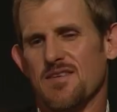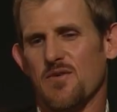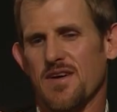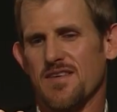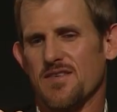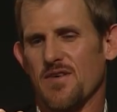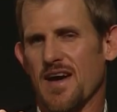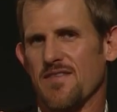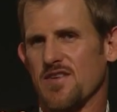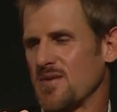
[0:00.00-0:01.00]
what do I
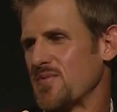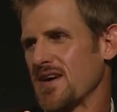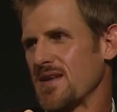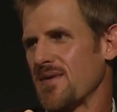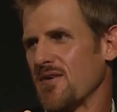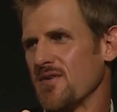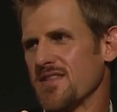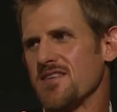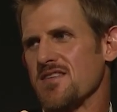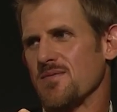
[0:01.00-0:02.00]
have to complain about? Well, one
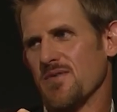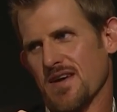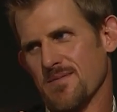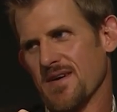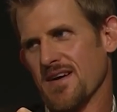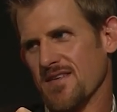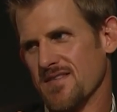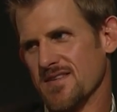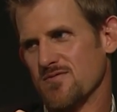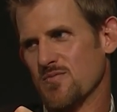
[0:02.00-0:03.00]
thing you can complain about
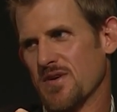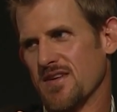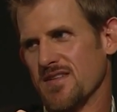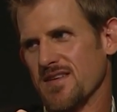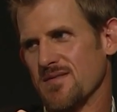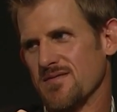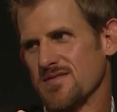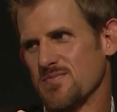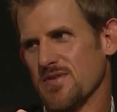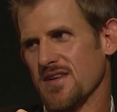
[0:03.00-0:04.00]
is repeatedly
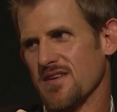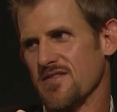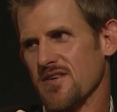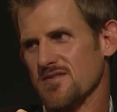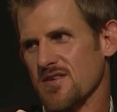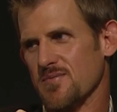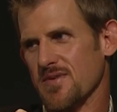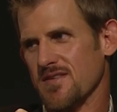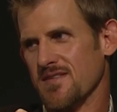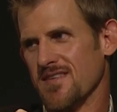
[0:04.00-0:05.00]
splitting your nose
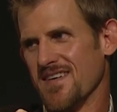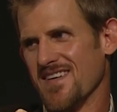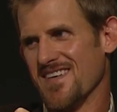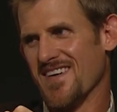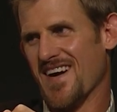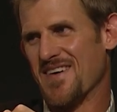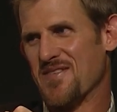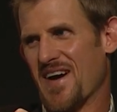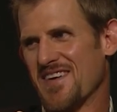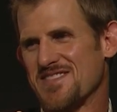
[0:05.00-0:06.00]
open. All right.
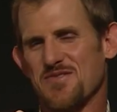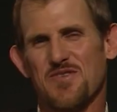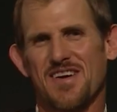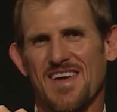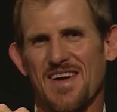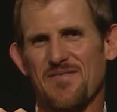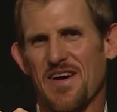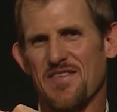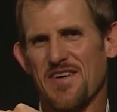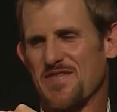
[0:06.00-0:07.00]
When I was a rookie, in
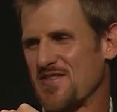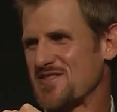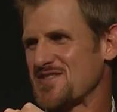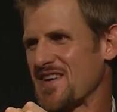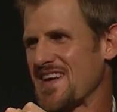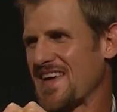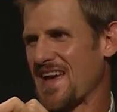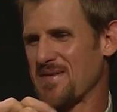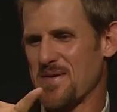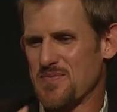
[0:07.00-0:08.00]
my very first training
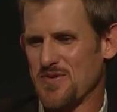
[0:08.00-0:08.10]
camp, I